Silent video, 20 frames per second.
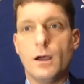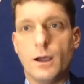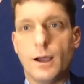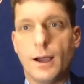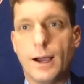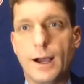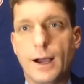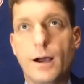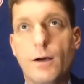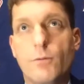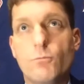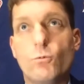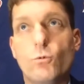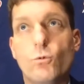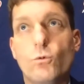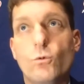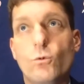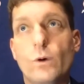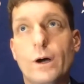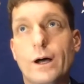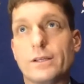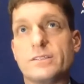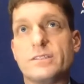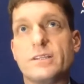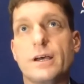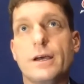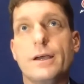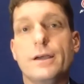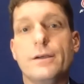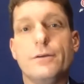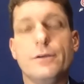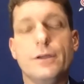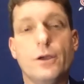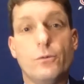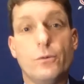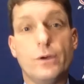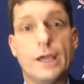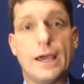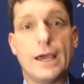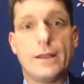Um, well, it's a, you
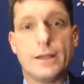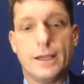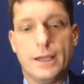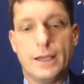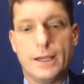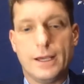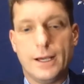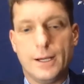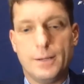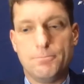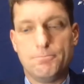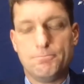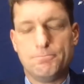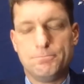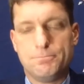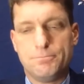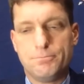know, we had a, um,